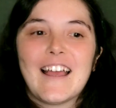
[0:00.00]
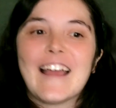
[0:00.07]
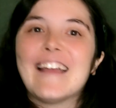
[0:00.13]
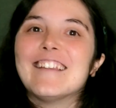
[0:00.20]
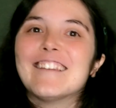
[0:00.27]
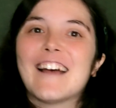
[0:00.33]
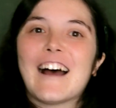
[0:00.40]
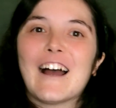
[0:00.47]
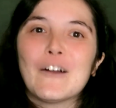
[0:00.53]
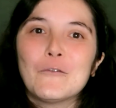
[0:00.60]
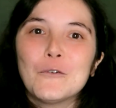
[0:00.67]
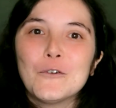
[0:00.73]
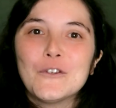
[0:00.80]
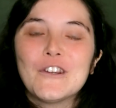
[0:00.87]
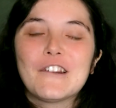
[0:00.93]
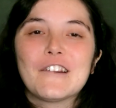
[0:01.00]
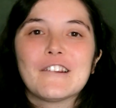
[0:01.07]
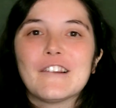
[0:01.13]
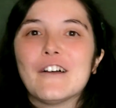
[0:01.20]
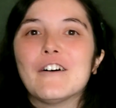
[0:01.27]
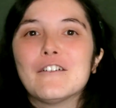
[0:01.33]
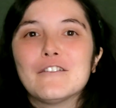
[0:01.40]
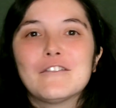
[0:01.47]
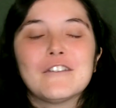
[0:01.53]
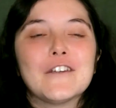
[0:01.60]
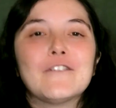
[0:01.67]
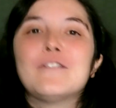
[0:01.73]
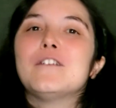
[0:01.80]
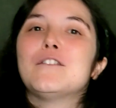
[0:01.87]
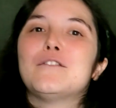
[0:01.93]
and I would love
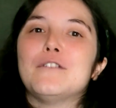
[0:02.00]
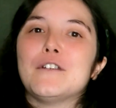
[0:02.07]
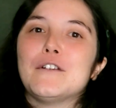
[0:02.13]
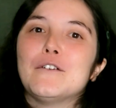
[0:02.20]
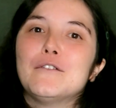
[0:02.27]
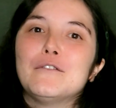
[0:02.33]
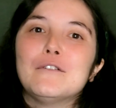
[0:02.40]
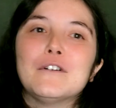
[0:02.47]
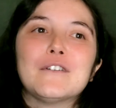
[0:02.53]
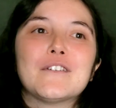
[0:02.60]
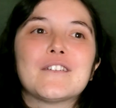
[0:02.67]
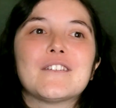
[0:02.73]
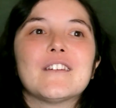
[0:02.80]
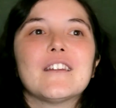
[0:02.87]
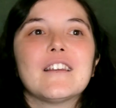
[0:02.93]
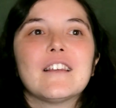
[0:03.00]
if this video was